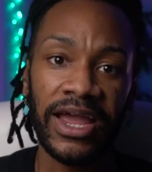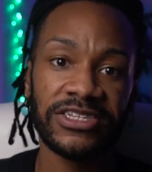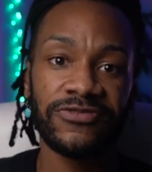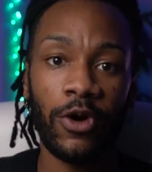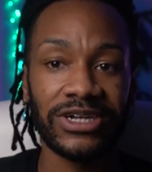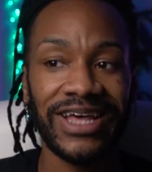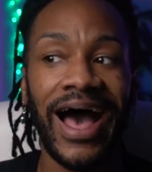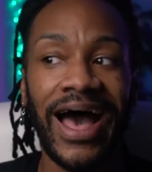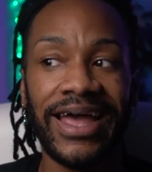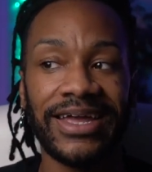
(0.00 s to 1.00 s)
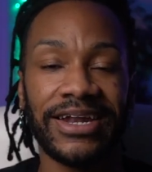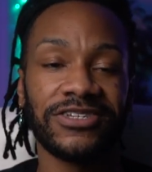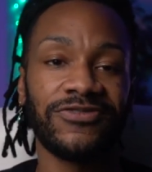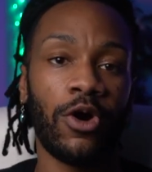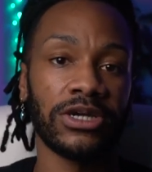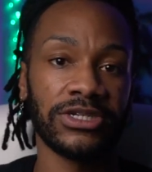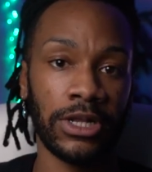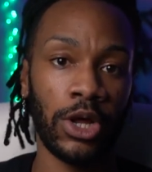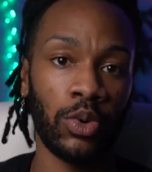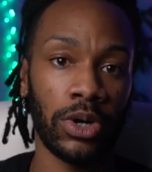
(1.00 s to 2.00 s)
as far as high and as far as
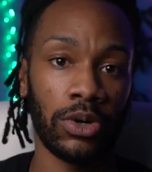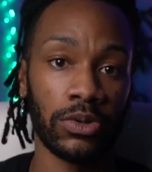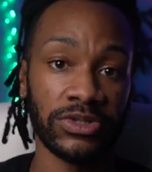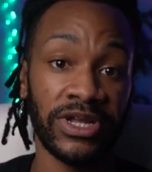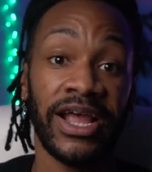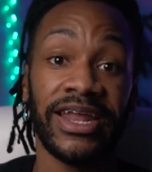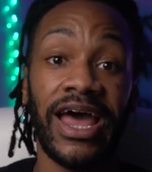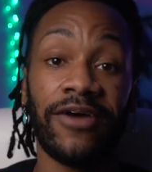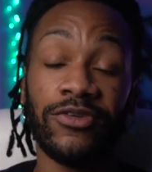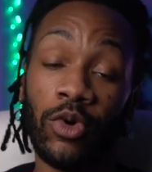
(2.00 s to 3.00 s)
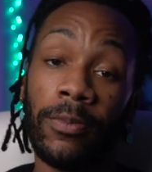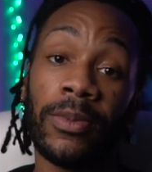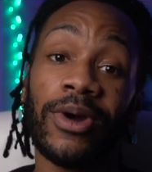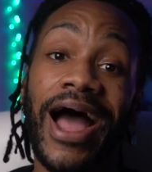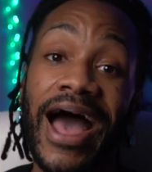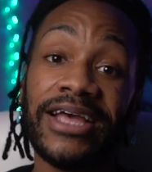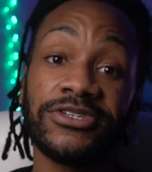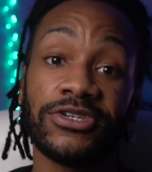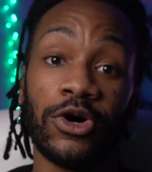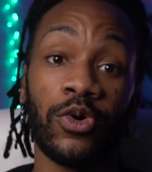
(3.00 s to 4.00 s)
low goes, now if you remember
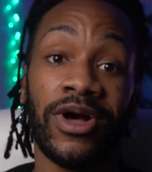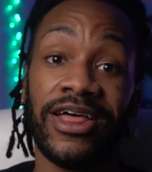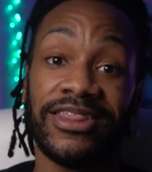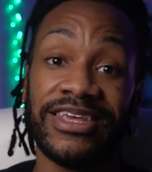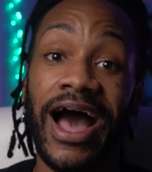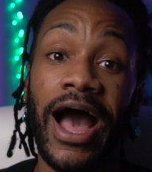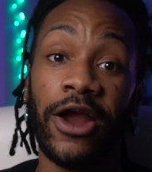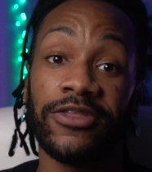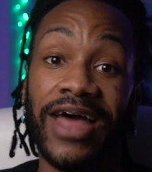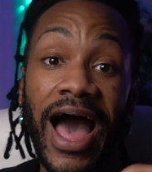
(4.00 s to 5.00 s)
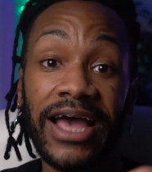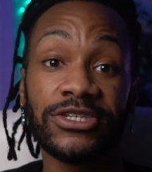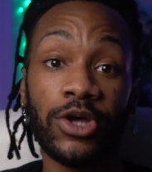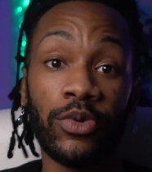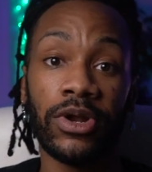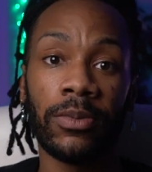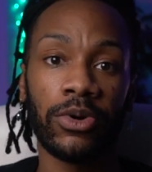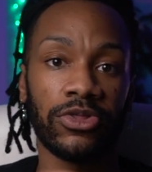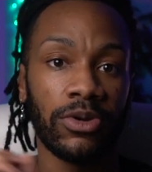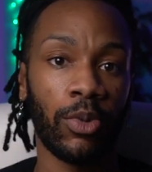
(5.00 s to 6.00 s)
ISO, the higher the ISO
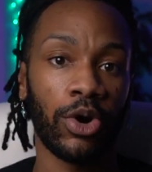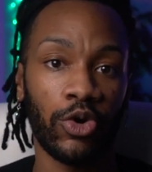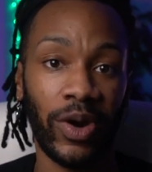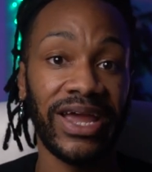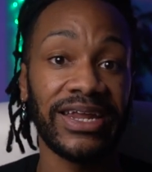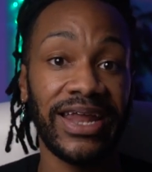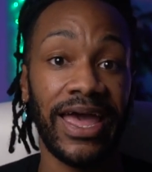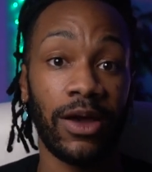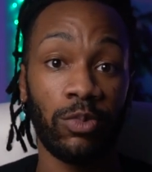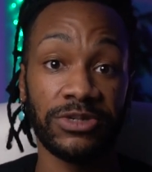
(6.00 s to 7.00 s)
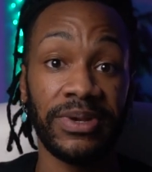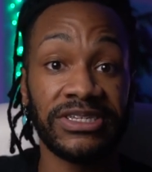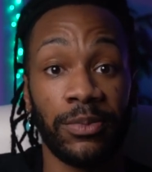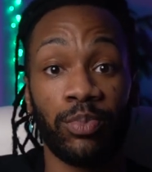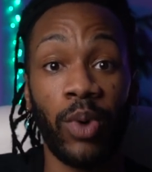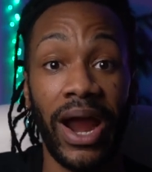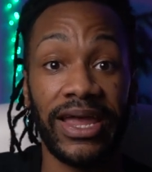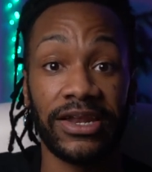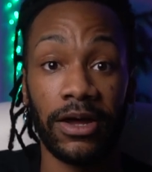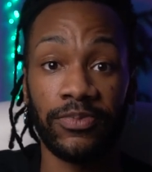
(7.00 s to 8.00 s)
number, the more grain it had, which means it
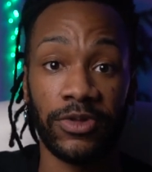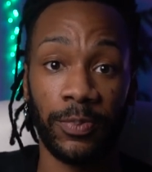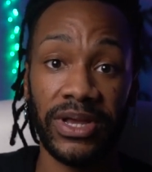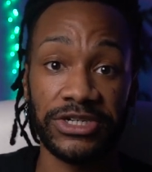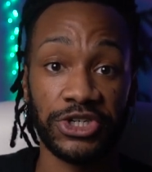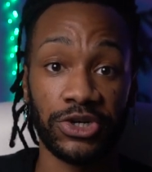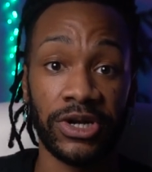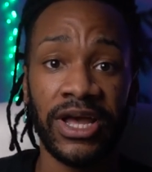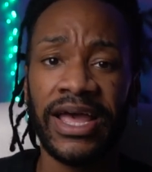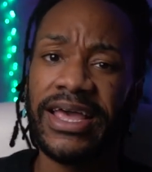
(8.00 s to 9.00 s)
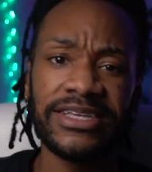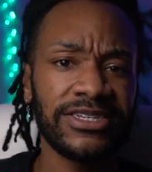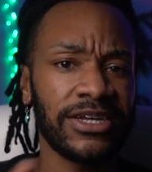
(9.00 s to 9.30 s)
brightened up the picture. It's